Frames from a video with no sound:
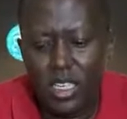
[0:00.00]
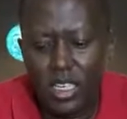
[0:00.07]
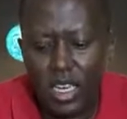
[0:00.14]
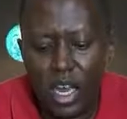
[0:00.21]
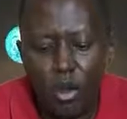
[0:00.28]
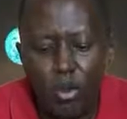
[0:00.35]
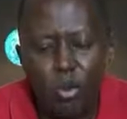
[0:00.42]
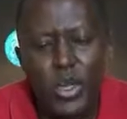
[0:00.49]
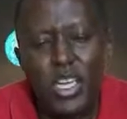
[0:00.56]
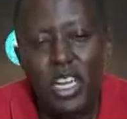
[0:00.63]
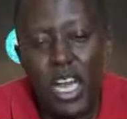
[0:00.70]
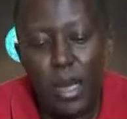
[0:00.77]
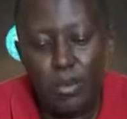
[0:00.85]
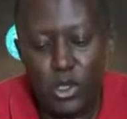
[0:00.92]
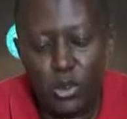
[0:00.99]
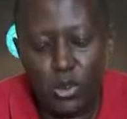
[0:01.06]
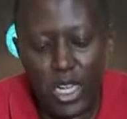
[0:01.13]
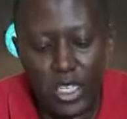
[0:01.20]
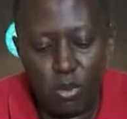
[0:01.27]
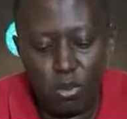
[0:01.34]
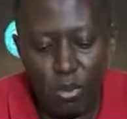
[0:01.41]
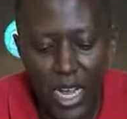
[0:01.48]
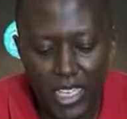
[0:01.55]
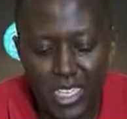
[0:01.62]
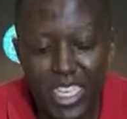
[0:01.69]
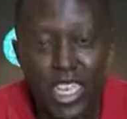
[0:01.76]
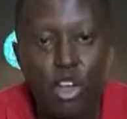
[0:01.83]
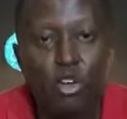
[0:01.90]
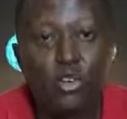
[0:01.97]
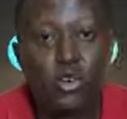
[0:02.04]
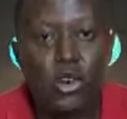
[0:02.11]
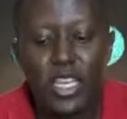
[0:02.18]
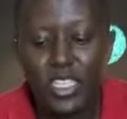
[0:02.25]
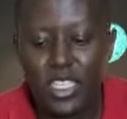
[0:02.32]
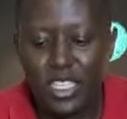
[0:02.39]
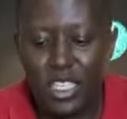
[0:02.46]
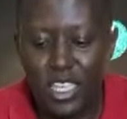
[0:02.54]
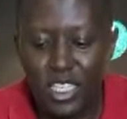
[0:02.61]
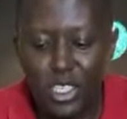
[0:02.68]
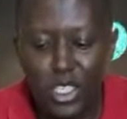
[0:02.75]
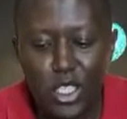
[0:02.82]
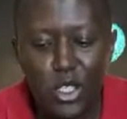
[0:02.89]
Now, when it comes to rice, my take on rice is that